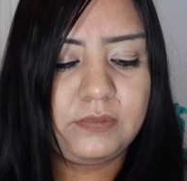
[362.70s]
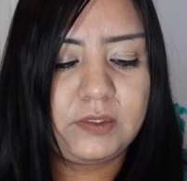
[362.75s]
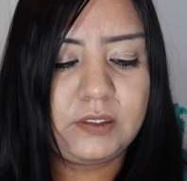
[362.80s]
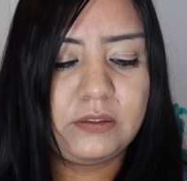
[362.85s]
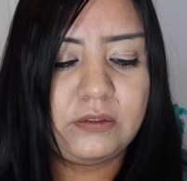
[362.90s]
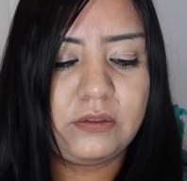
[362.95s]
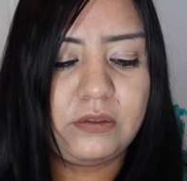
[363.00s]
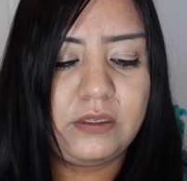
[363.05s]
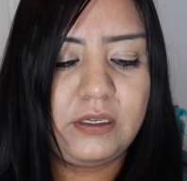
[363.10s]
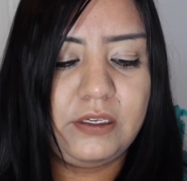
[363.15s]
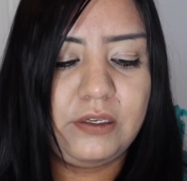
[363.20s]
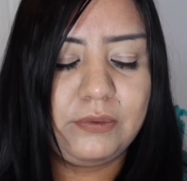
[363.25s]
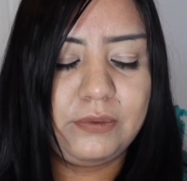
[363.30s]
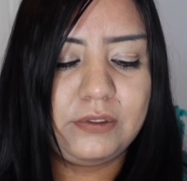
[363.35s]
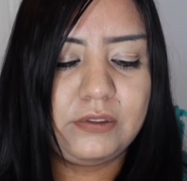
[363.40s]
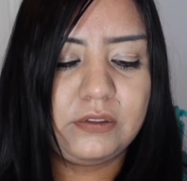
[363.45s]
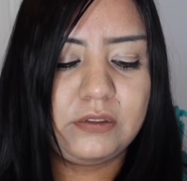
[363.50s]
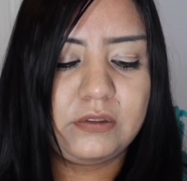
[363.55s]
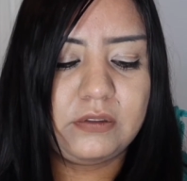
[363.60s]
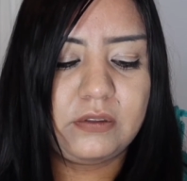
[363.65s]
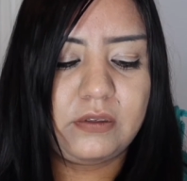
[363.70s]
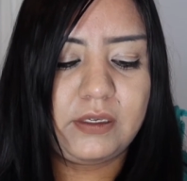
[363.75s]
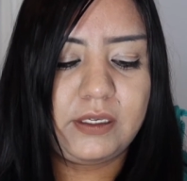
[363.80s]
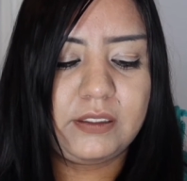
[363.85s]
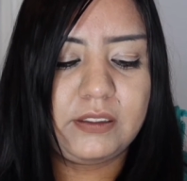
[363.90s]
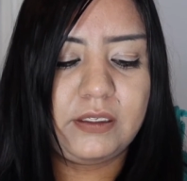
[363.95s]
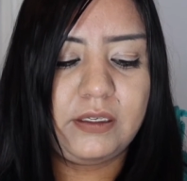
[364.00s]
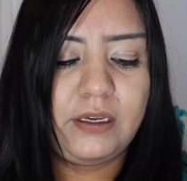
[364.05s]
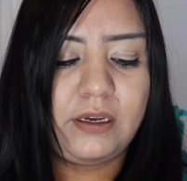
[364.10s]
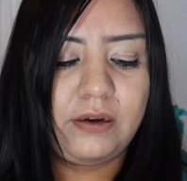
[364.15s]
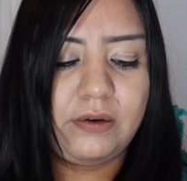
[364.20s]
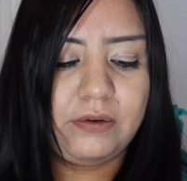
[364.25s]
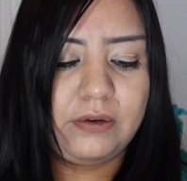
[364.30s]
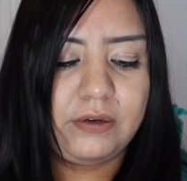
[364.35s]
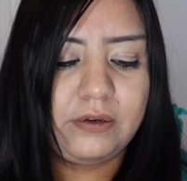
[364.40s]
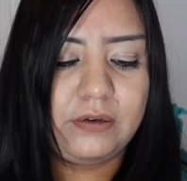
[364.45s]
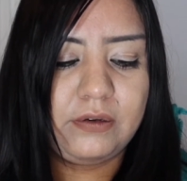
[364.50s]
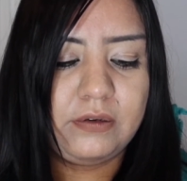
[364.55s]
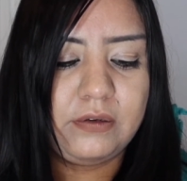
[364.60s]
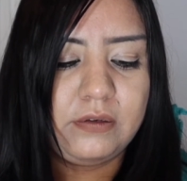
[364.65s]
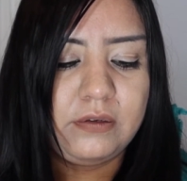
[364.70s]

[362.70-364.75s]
so then you would just select the carrier